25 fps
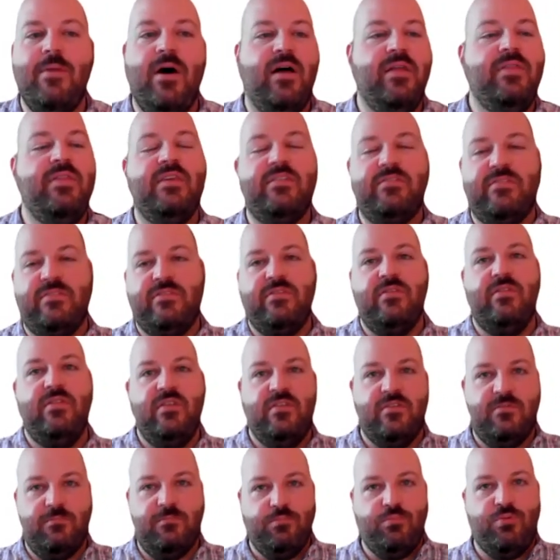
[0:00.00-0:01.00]
And this
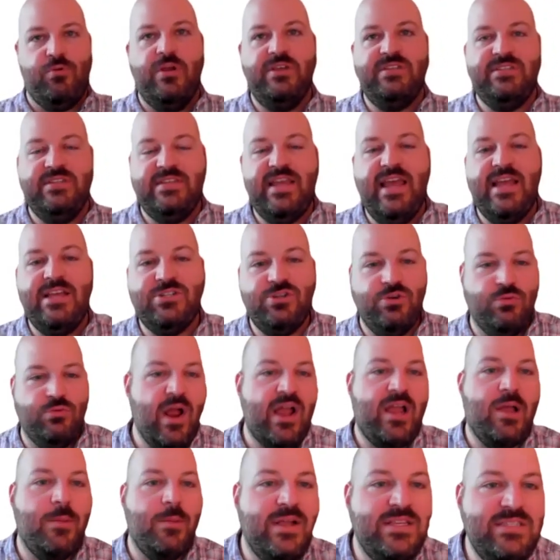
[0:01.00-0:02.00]
presentation
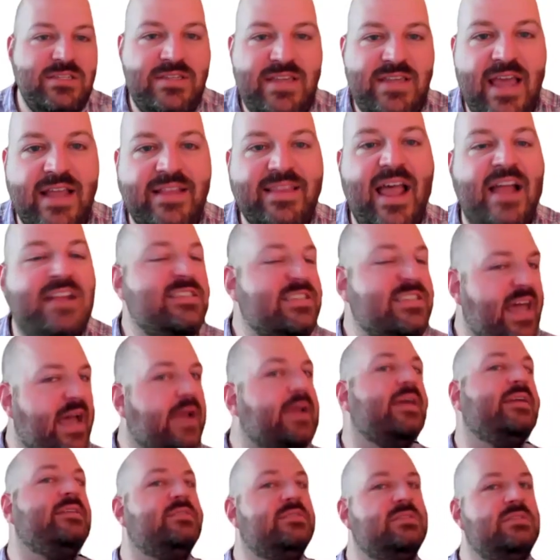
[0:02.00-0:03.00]
recommends you take 10
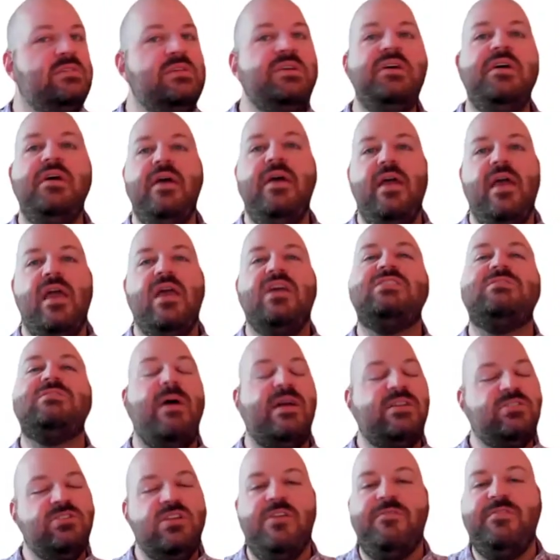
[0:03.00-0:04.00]
seconds,
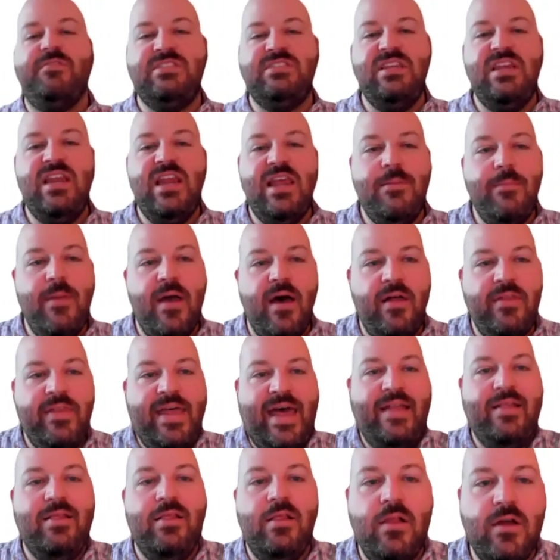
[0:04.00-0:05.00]
especially if it's an email
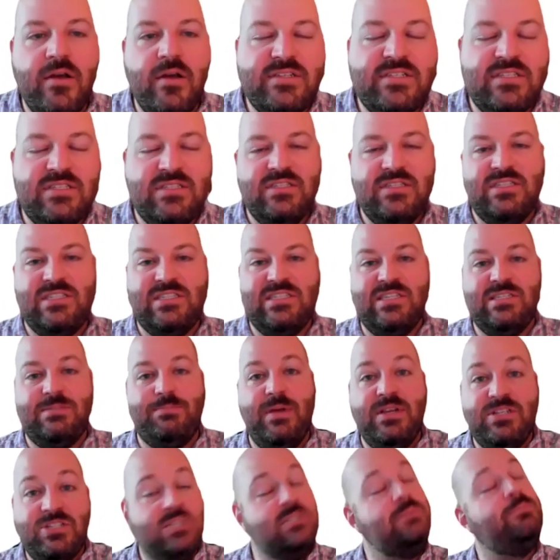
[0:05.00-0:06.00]
that looks
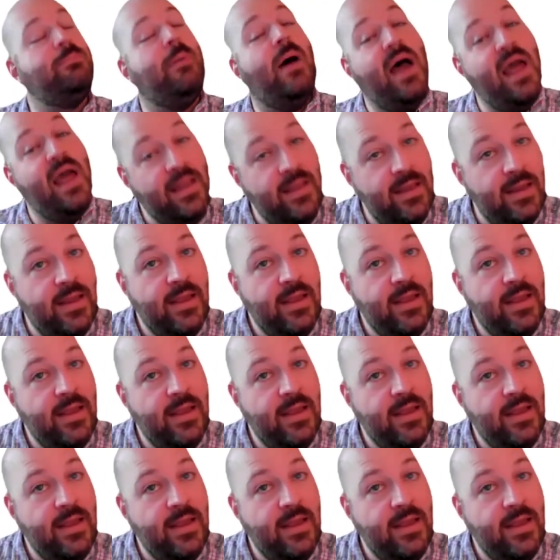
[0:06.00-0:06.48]
suspicious, but